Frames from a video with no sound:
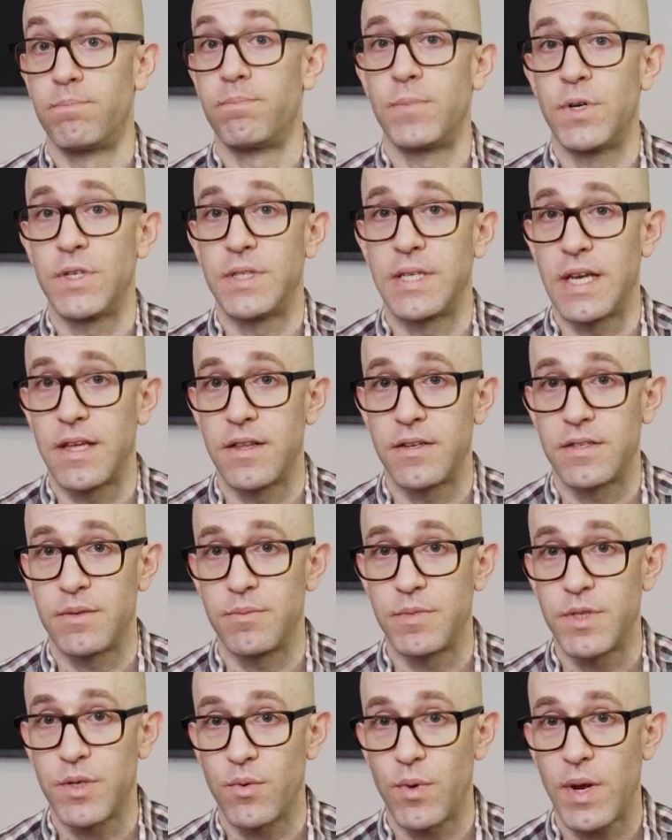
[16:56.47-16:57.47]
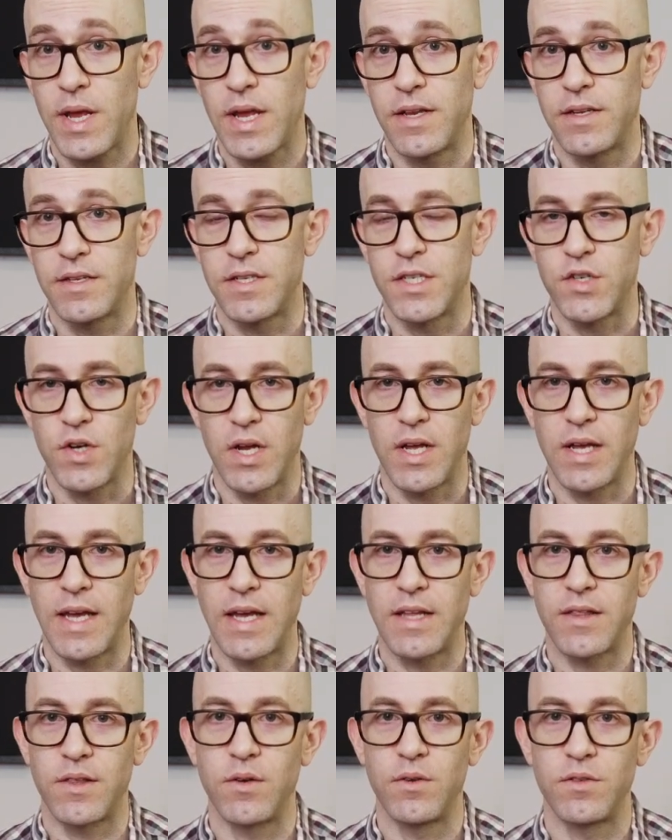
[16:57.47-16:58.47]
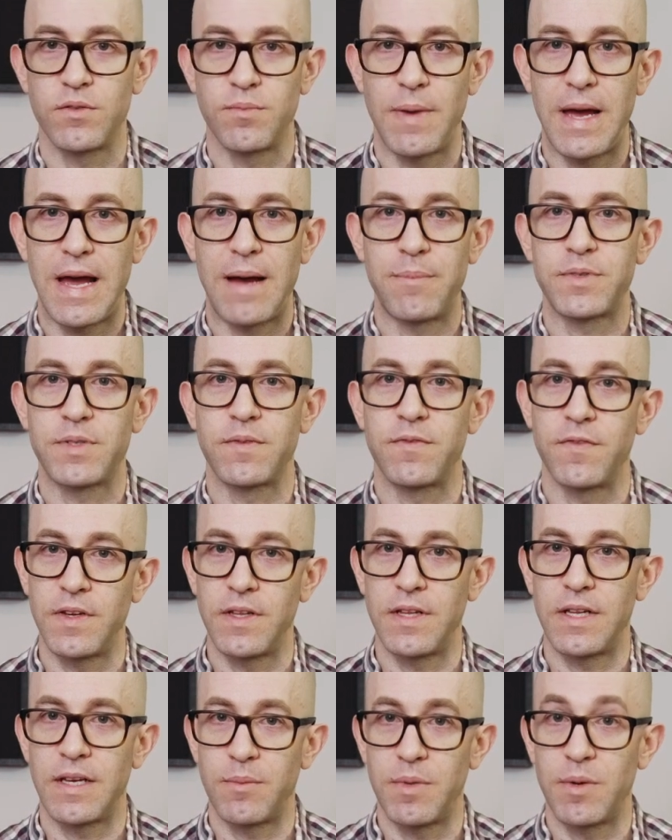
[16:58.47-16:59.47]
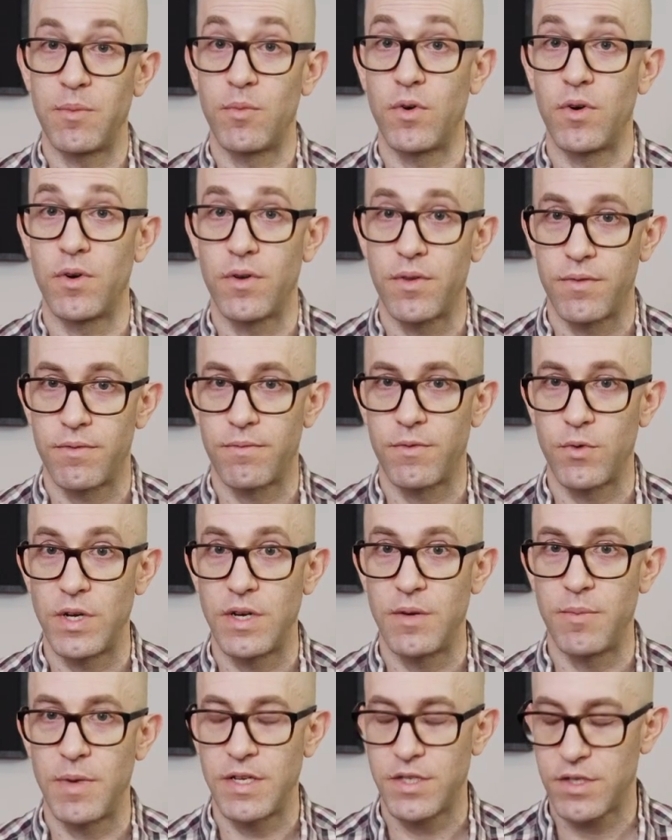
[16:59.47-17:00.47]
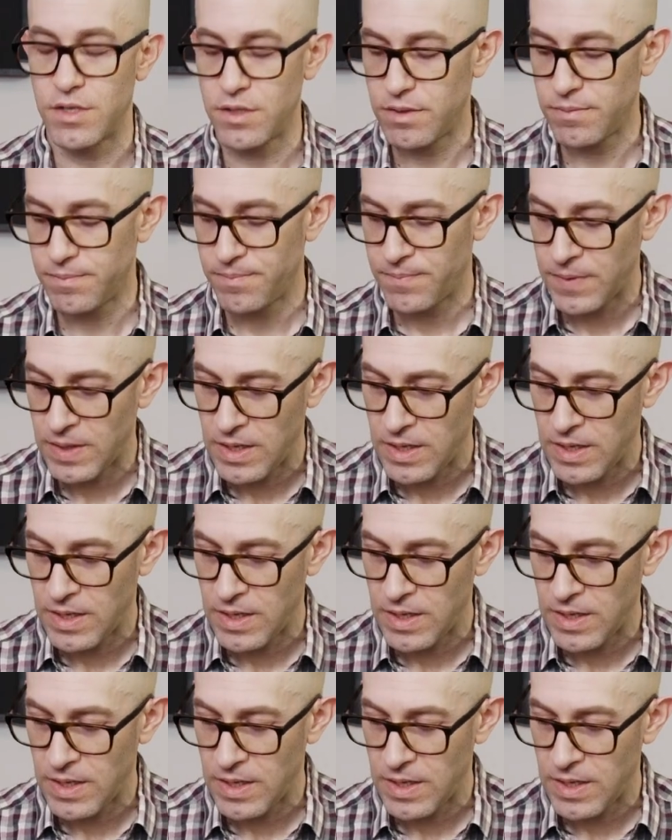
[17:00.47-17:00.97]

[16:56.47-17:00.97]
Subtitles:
put together some terrain to try and get those maps feeling a bit more 3-dimensional.